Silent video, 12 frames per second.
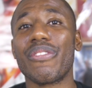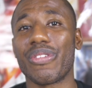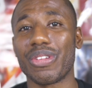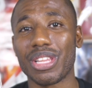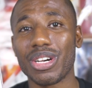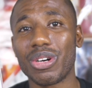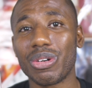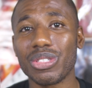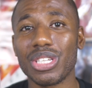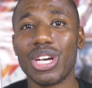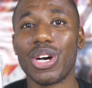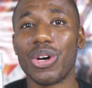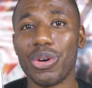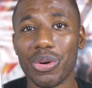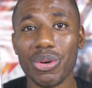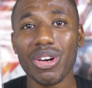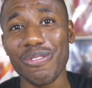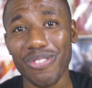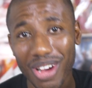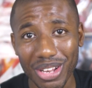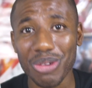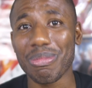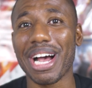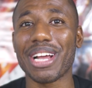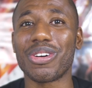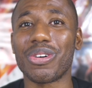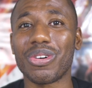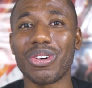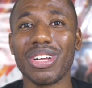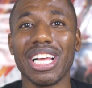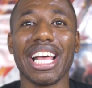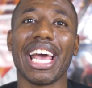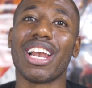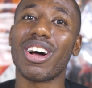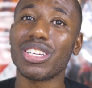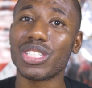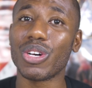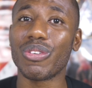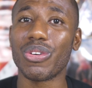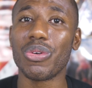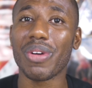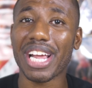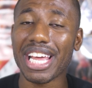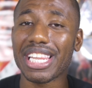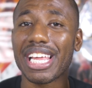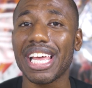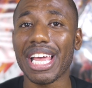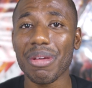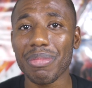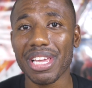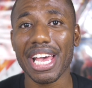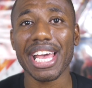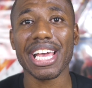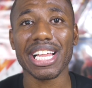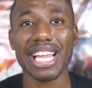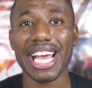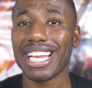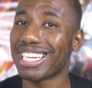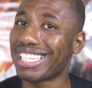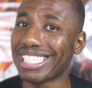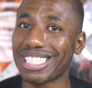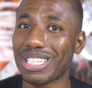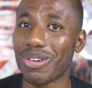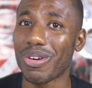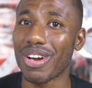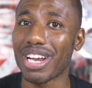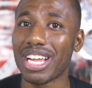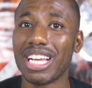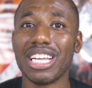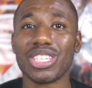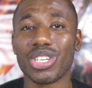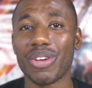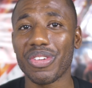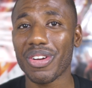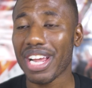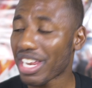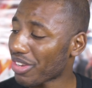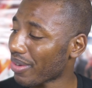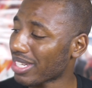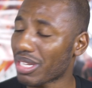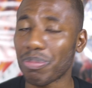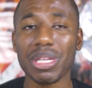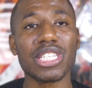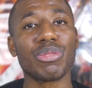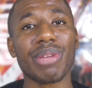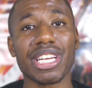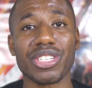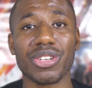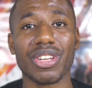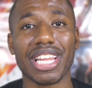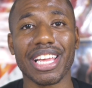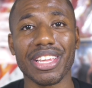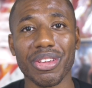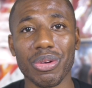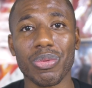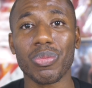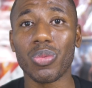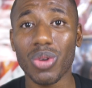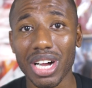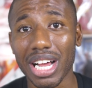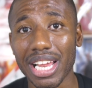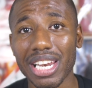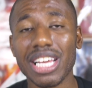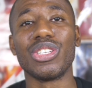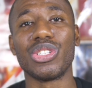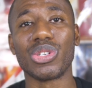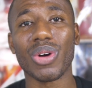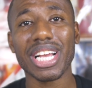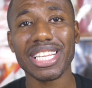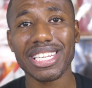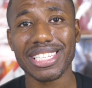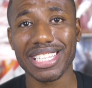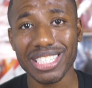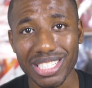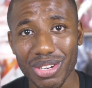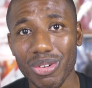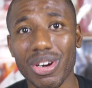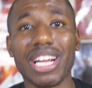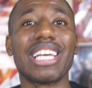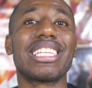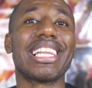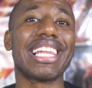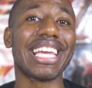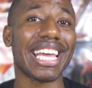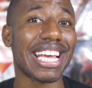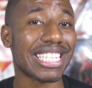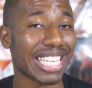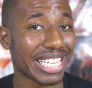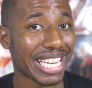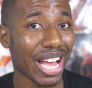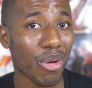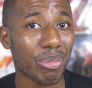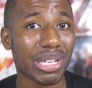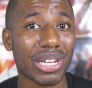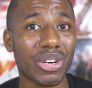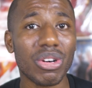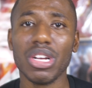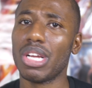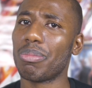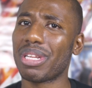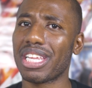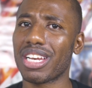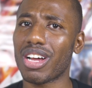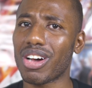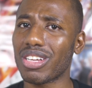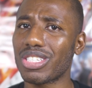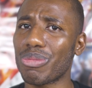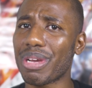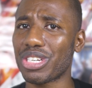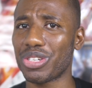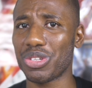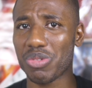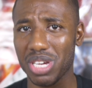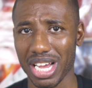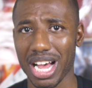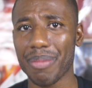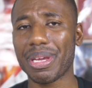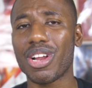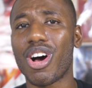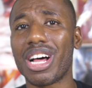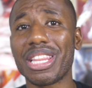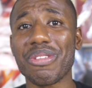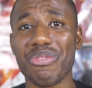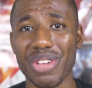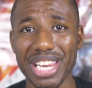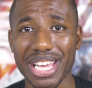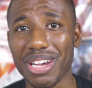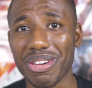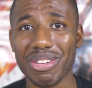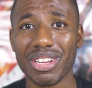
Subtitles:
for those who follow Michael and also who are in the MK Clan Discord. So if you're interested, please make sure that you, one, join the Discord because the link is down below, but then also make sure you comment on the video.